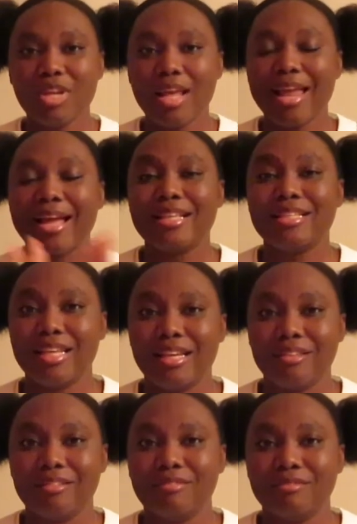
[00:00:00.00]
like I
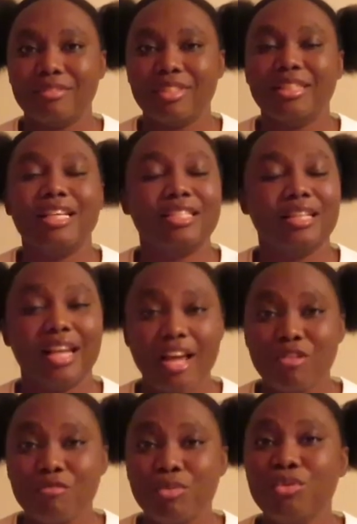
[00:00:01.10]
said, there's a lot
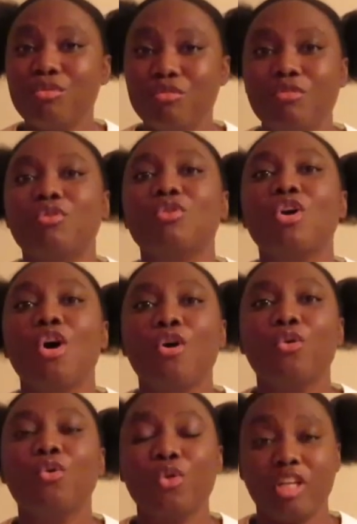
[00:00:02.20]
of beautiful
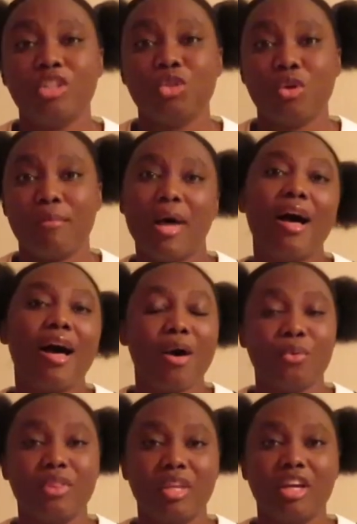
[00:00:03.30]
Korean drama
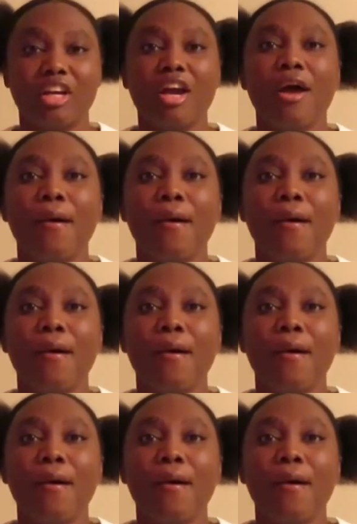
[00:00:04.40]
out there,